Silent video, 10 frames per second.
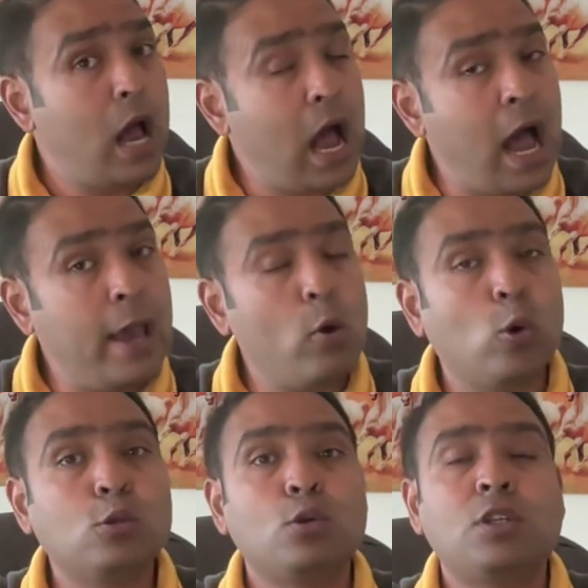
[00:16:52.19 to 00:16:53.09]
I
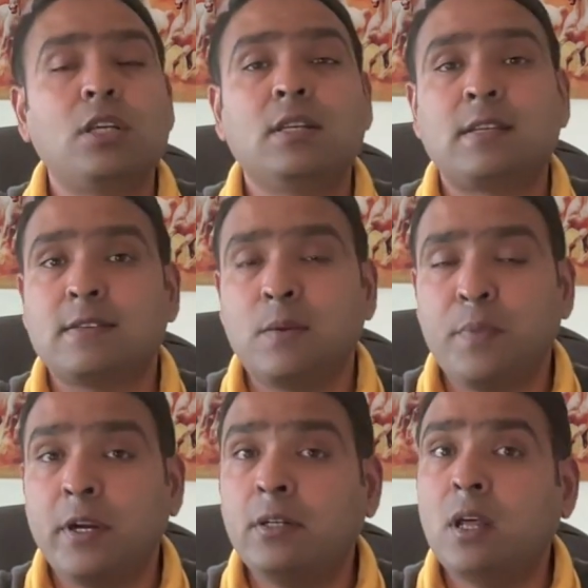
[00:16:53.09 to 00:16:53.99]
also see this as a
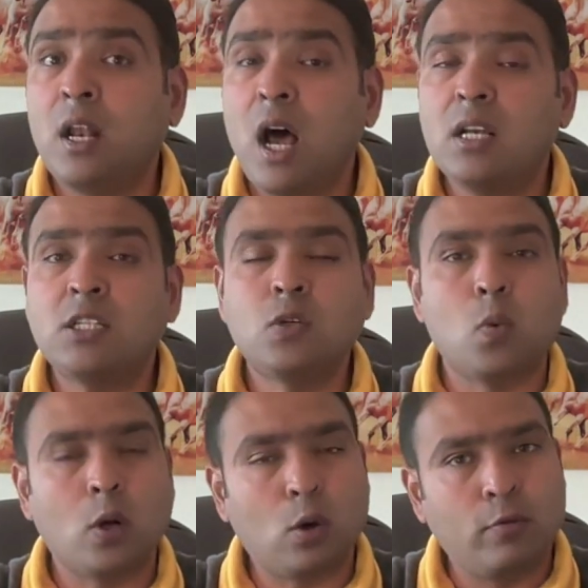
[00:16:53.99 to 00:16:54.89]
period, the last
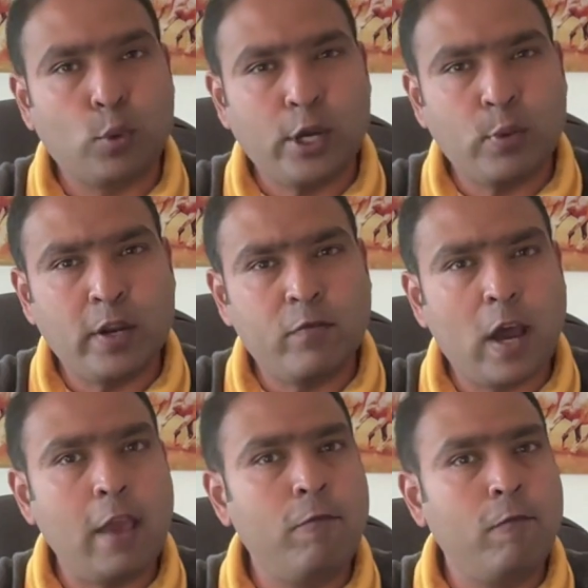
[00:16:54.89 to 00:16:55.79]
quarter of
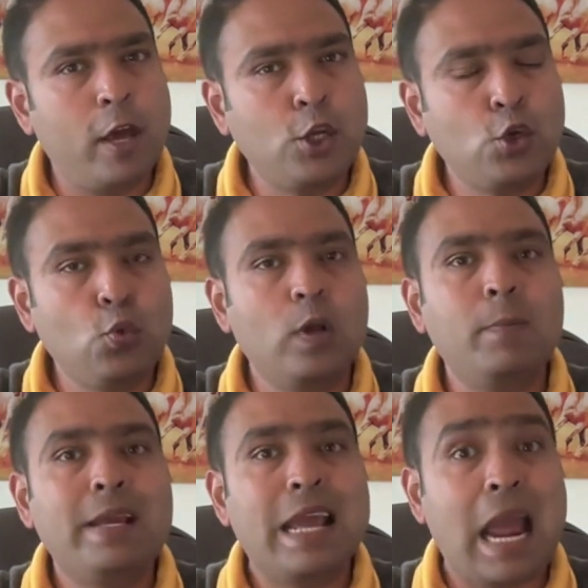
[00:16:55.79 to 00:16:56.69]
2025, where you will
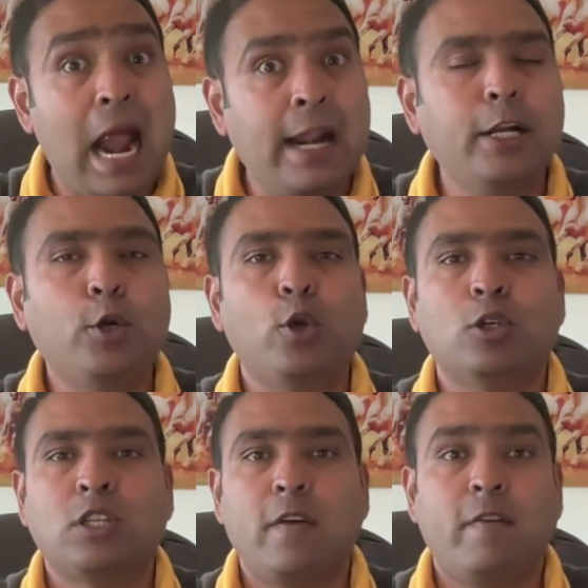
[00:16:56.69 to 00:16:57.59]
be adding to your
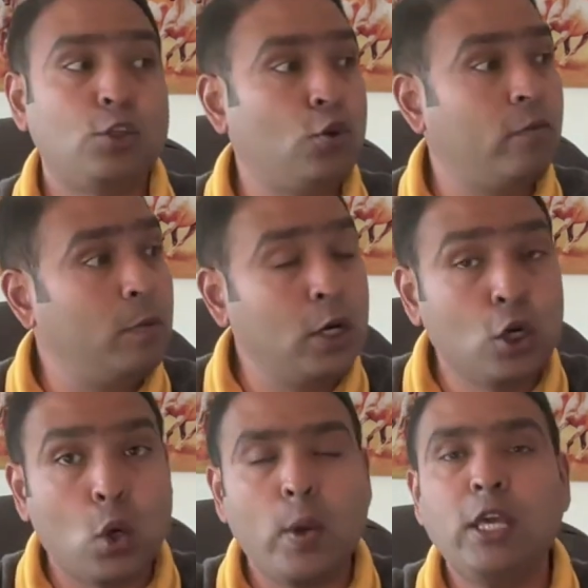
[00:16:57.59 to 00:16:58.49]
savings, you will be
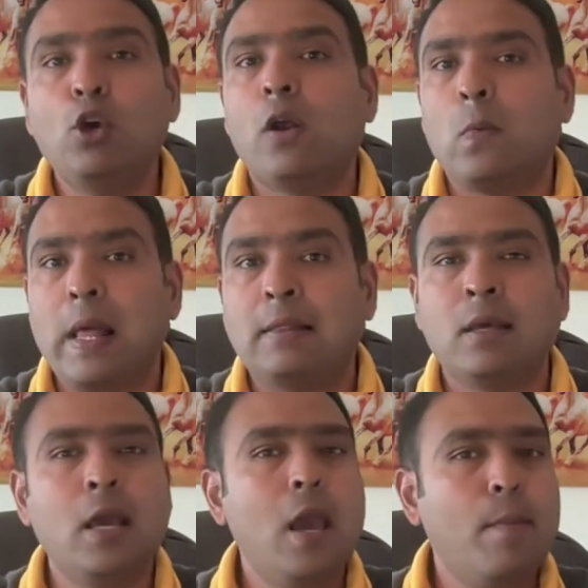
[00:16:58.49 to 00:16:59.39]
growing your wealth,
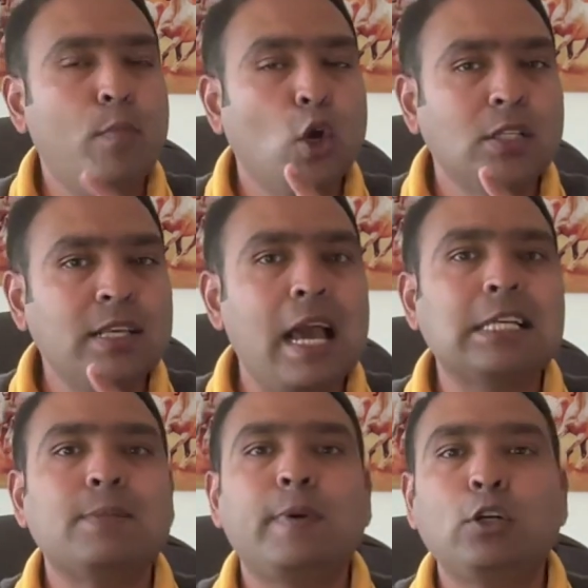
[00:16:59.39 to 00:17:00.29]
because the
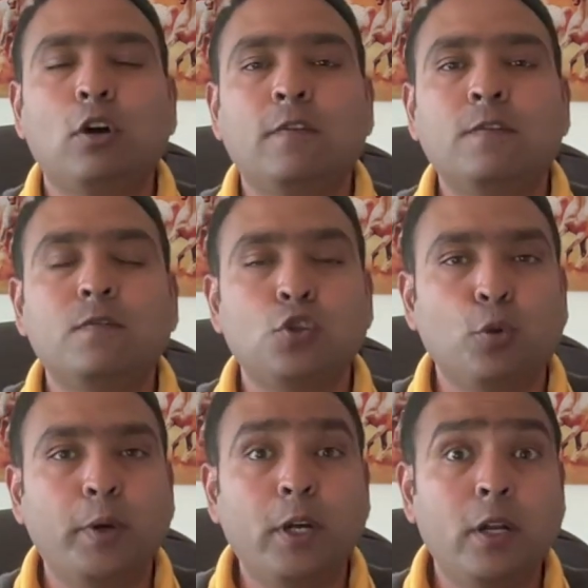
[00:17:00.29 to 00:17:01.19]
aspect of
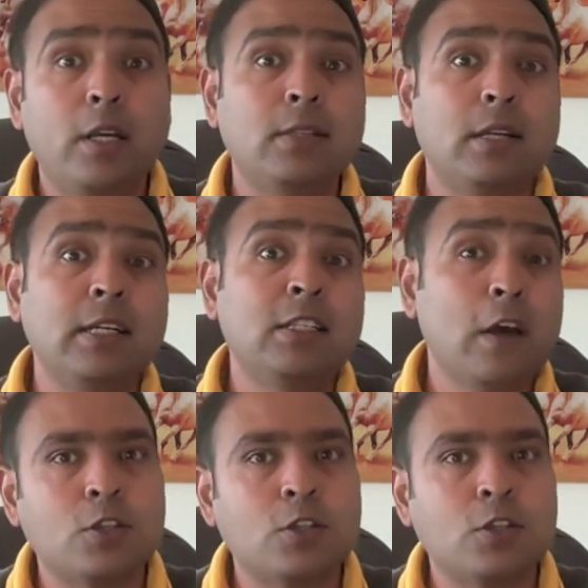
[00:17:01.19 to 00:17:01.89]
Jupiter is in its,